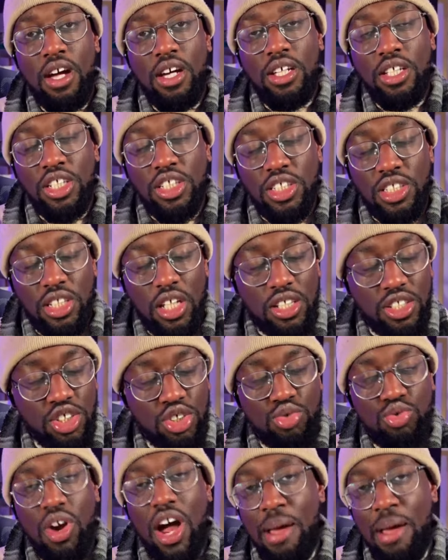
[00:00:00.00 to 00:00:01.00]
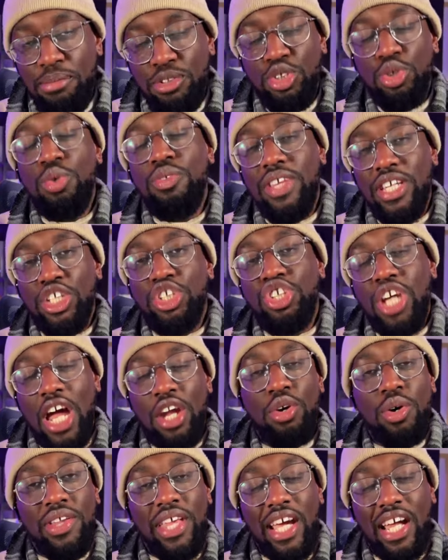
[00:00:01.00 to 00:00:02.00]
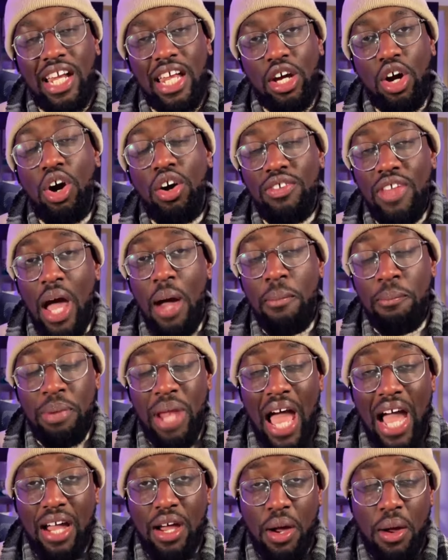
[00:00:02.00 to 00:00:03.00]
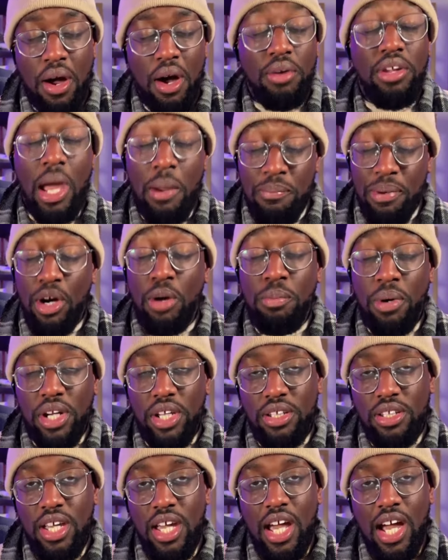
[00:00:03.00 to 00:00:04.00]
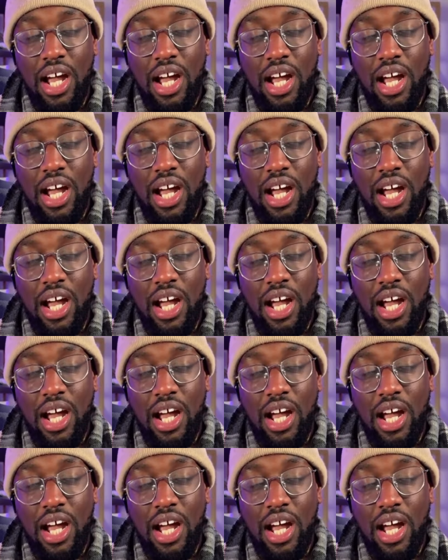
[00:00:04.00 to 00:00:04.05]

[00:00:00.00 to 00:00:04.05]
subscribe to this channel and then click on that black on that bell button